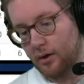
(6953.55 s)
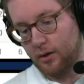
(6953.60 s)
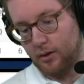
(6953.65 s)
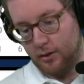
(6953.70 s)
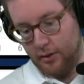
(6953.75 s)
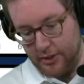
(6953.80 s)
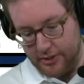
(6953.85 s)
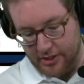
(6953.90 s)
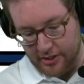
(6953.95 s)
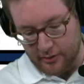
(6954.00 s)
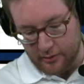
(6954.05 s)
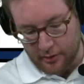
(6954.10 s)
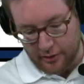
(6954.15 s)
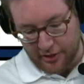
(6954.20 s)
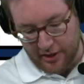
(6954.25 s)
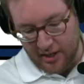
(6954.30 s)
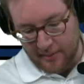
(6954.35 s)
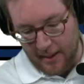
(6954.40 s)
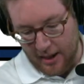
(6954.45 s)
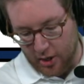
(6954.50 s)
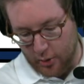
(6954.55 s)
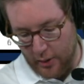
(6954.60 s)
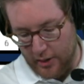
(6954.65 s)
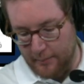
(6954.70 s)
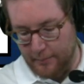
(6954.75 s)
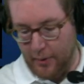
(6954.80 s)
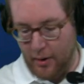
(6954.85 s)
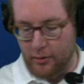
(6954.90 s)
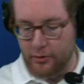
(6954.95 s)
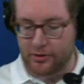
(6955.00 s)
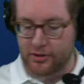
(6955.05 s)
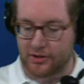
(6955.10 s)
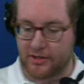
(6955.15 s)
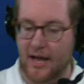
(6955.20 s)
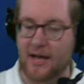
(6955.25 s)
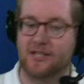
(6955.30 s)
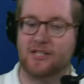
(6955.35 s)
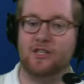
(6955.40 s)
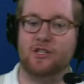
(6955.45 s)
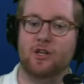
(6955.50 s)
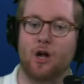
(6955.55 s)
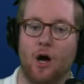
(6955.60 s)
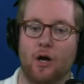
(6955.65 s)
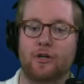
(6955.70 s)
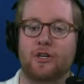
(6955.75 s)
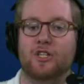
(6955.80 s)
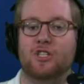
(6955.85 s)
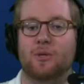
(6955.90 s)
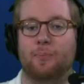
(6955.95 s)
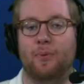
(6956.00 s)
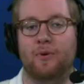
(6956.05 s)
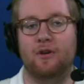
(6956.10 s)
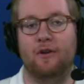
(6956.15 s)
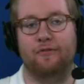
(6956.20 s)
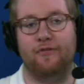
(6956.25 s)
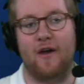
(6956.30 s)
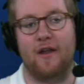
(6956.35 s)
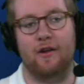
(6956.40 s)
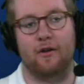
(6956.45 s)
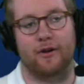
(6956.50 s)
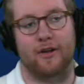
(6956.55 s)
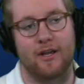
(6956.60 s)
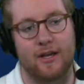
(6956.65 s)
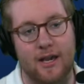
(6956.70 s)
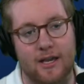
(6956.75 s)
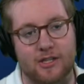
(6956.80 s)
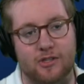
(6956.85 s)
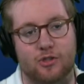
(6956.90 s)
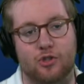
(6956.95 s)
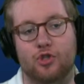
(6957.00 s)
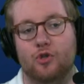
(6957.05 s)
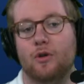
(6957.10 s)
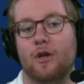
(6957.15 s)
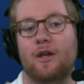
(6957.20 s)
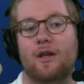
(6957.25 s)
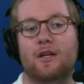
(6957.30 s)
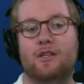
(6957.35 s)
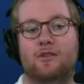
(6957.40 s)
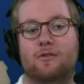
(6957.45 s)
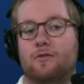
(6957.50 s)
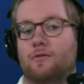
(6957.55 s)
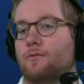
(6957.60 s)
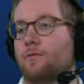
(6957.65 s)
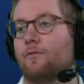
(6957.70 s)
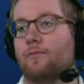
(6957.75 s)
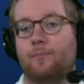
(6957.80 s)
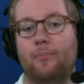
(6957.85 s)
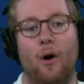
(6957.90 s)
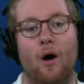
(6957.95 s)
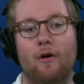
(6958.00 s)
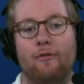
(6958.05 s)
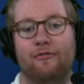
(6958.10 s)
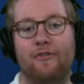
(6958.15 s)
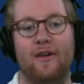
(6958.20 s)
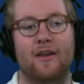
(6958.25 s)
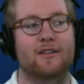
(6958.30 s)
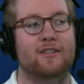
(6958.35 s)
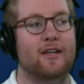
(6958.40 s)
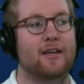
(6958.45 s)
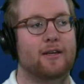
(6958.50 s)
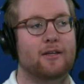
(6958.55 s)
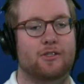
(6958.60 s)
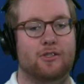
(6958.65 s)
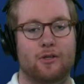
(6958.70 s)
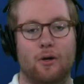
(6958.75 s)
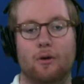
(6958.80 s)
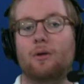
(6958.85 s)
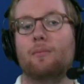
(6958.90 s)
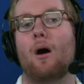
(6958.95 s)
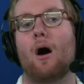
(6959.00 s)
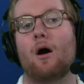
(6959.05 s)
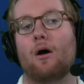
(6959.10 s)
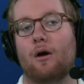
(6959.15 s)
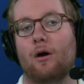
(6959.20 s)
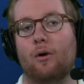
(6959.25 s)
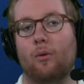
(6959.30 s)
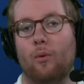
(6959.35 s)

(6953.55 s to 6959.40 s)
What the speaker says: Listen, the thing about Quentin Post, yes, he's an undisciplined defender. He gets ball fakes like it's no tomorrow.